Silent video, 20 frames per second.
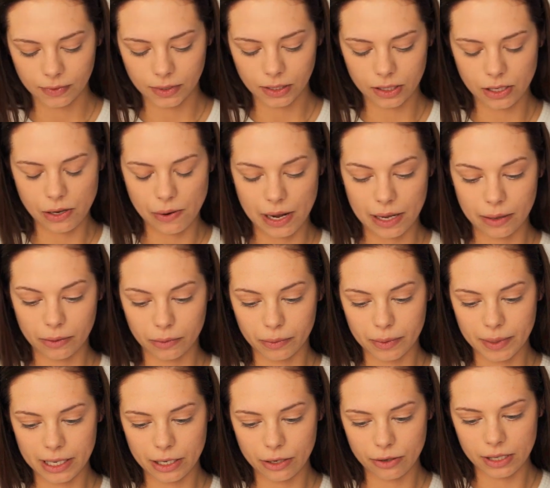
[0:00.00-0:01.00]
So I will
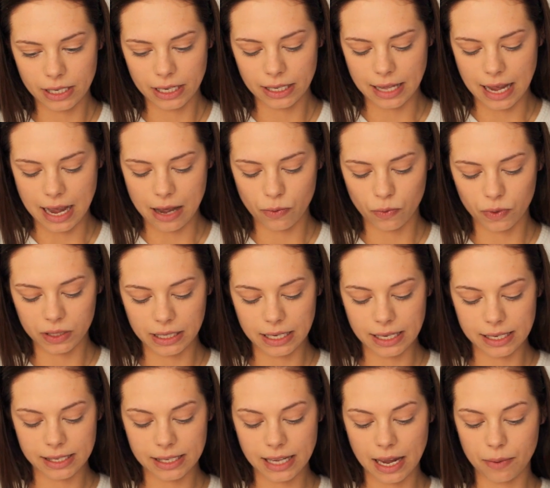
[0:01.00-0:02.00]
be using that with
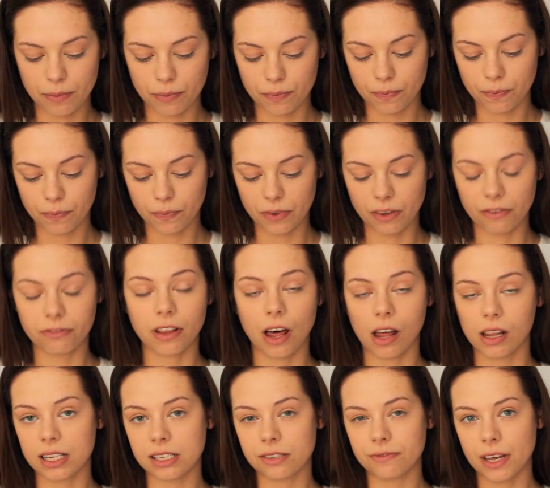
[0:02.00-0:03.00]
the same
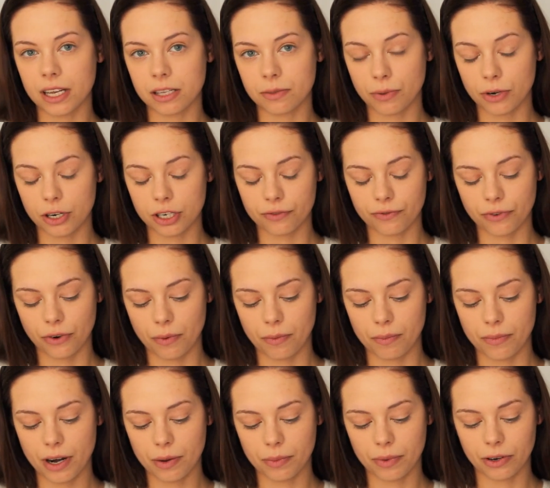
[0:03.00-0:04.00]
Flawless Face Brush from
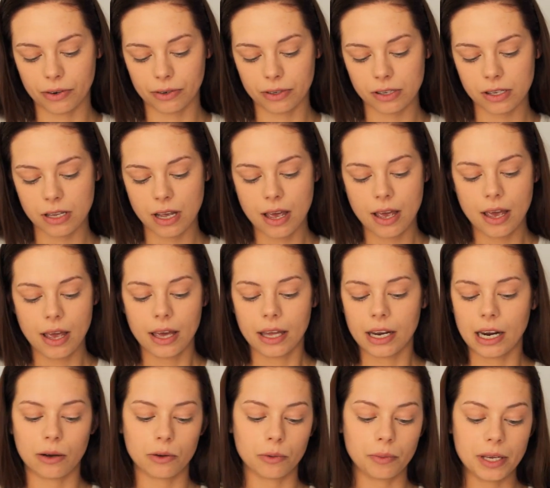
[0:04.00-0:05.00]
bareMinerals.
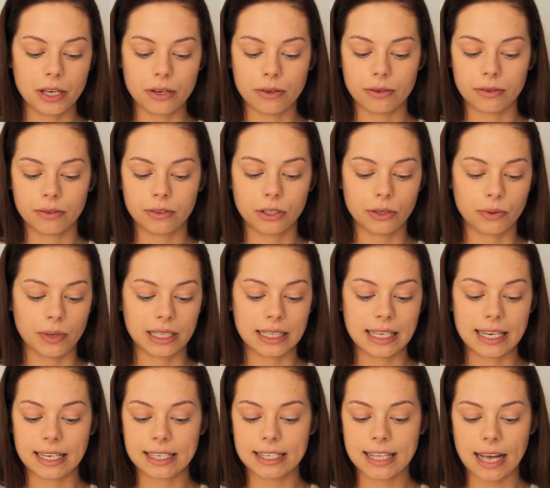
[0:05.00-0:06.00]
And I will be doing
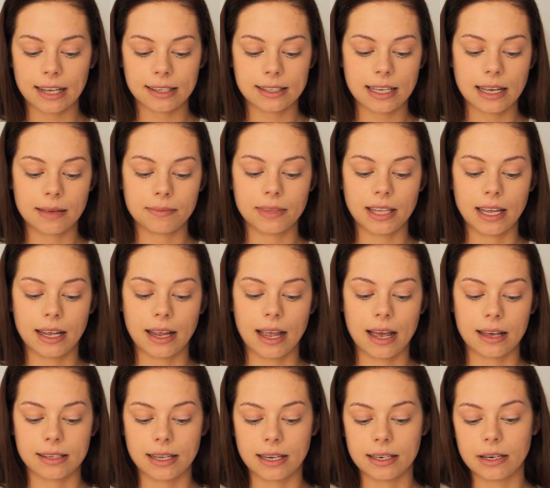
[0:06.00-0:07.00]
the exact same thing
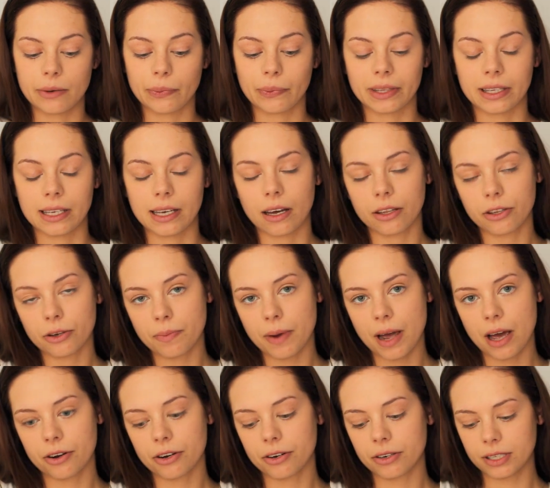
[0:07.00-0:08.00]
as I did with the other
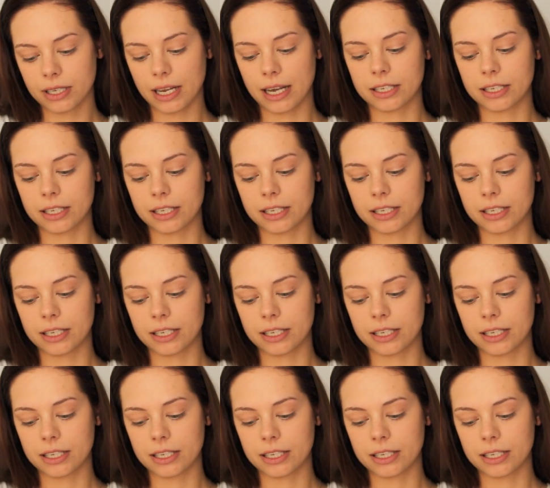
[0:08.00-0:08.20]
powders.